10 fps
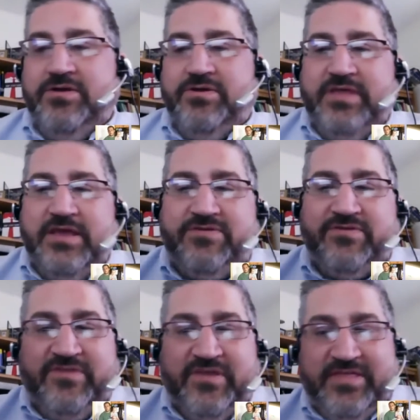
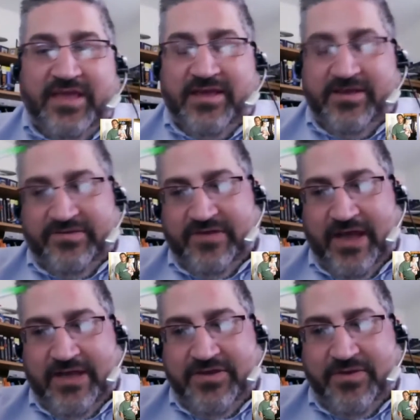interesting thing is,
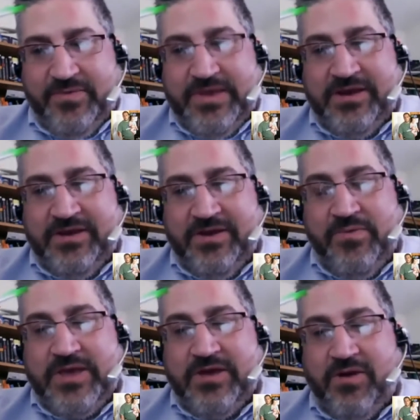we can
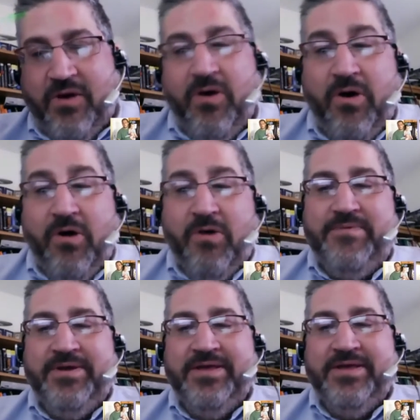all
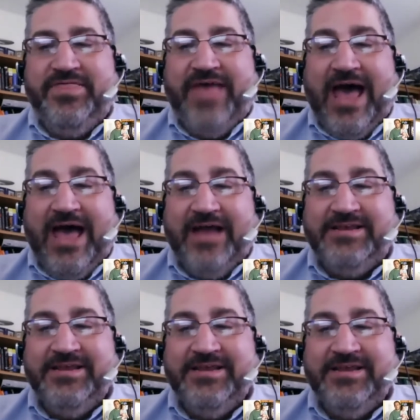hope
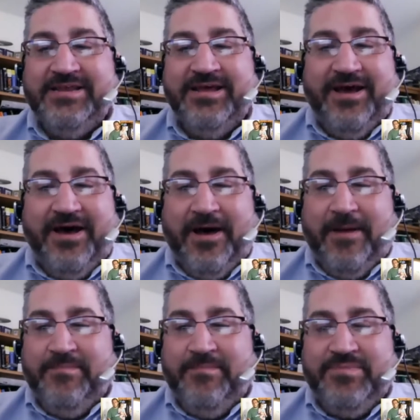that
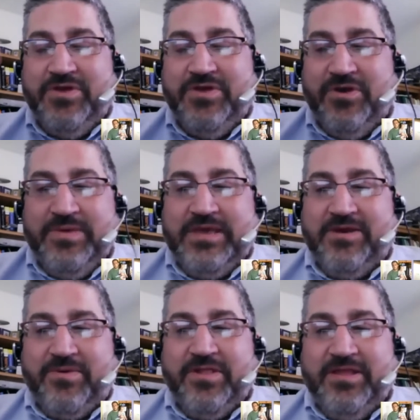we get a
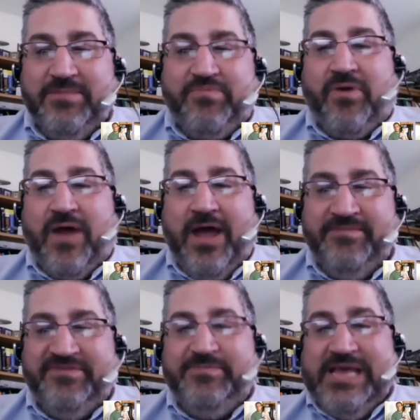really prime
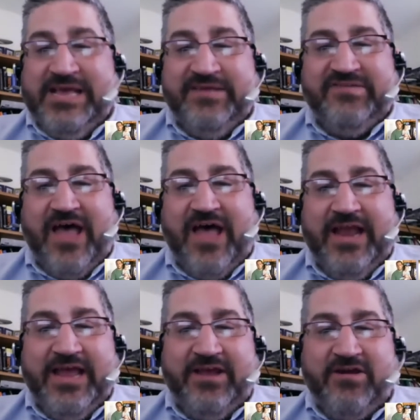speaking slot
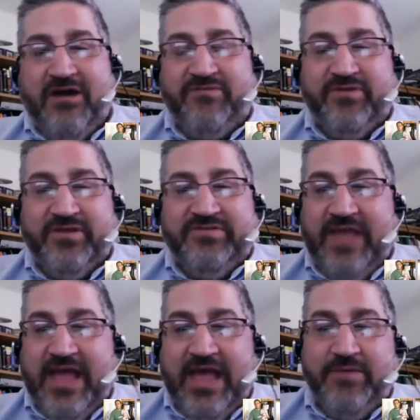at a conference
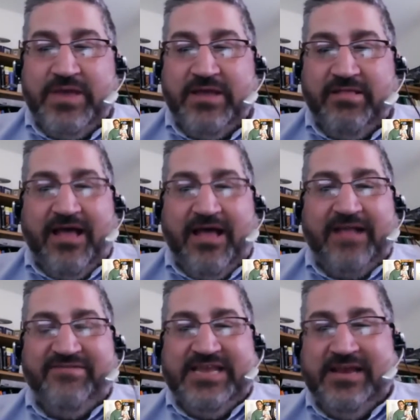and we get lots
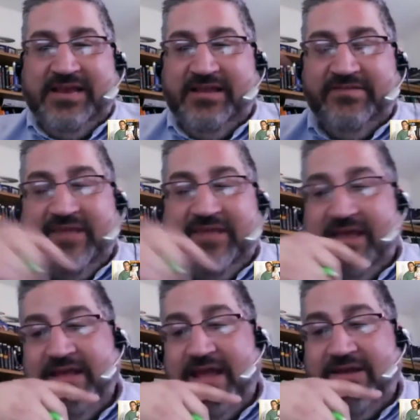of attendance,
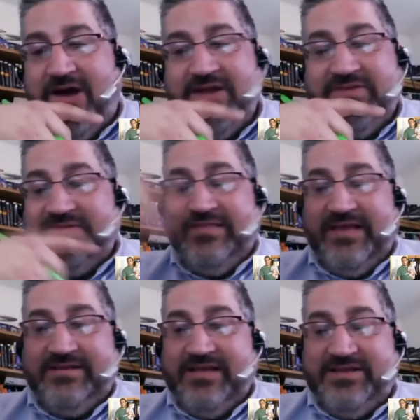and honestly,
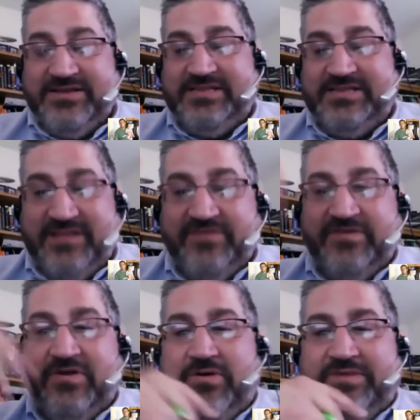that it just
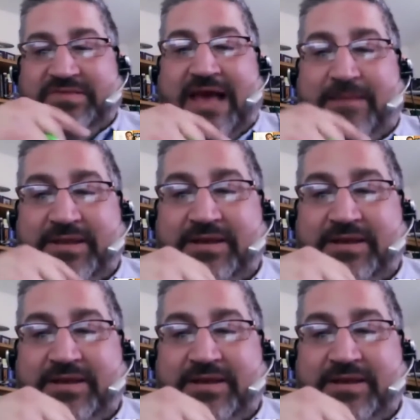doesn't always happen.